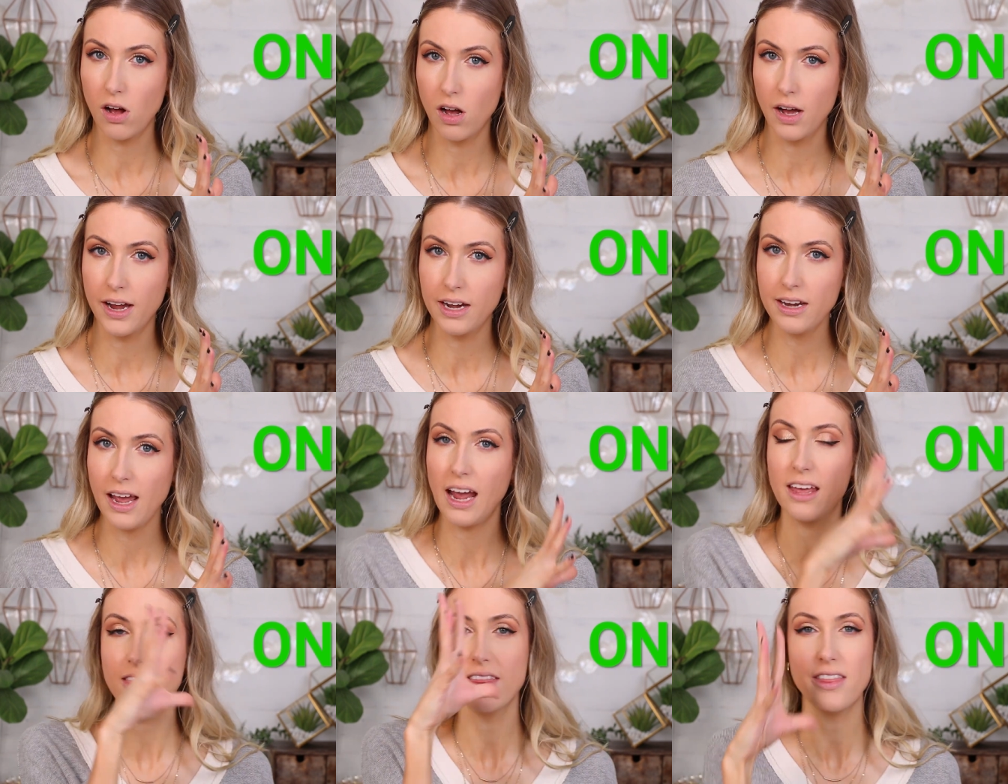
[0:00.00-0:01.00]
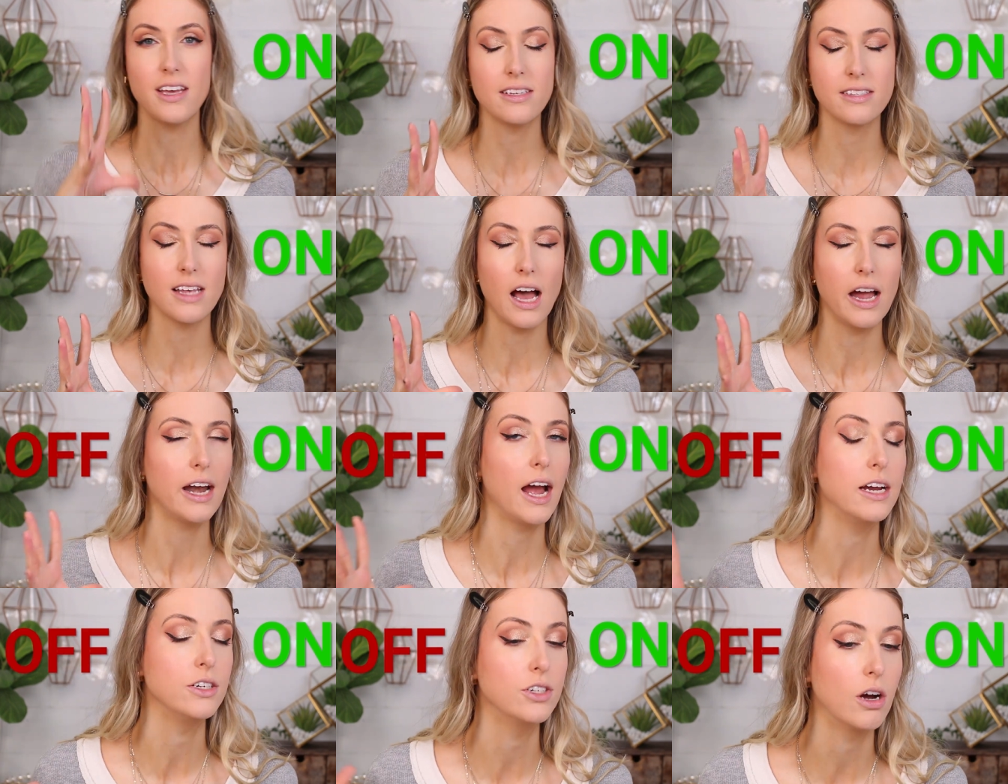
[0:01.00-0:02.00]
on and this side
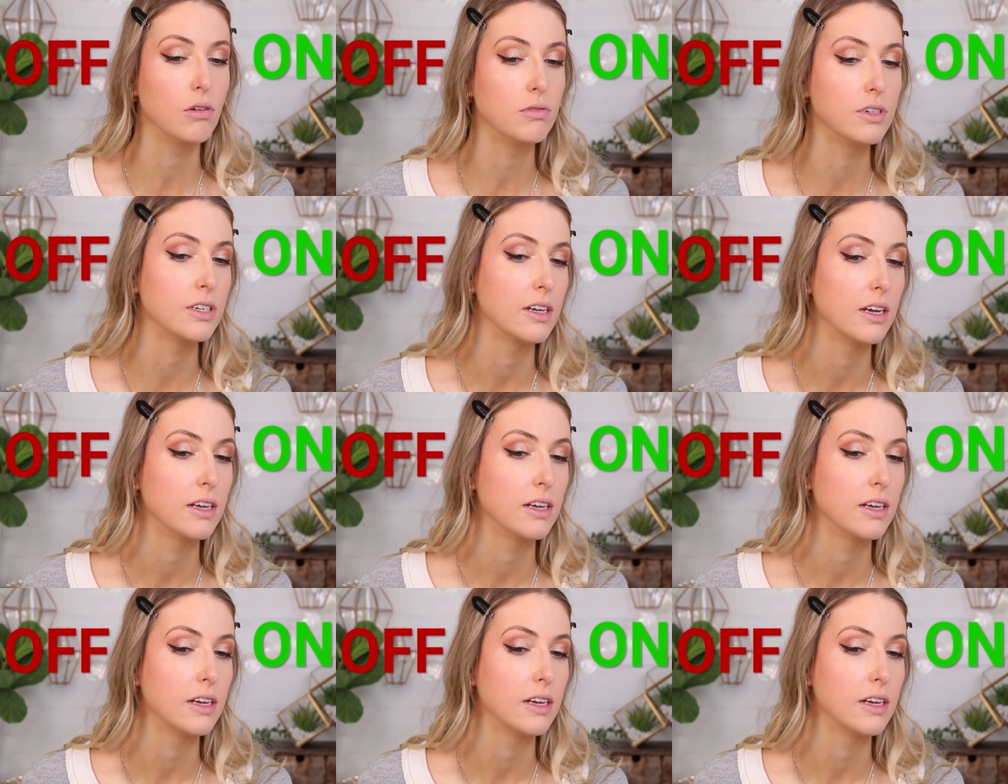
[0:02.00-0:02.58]
I don't.